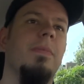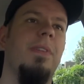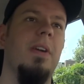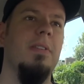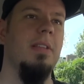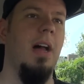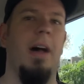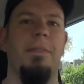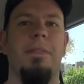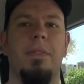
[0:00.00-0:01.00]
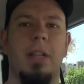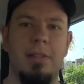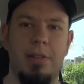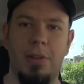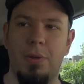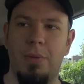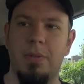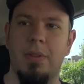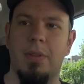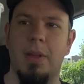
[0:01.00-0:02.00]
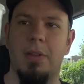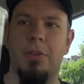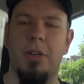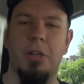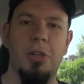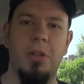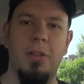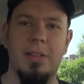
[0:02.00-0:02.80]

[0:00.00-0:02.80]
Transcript: First off, let's do the traditional.